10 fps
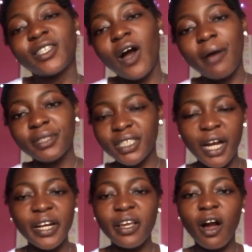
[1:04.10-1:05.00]
I'm
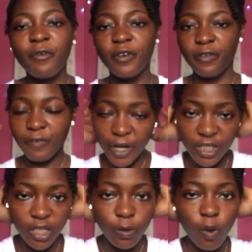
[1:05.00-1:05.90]
starting off with
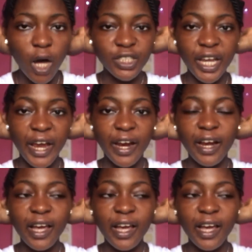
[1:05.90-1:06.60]
freshly washed hair.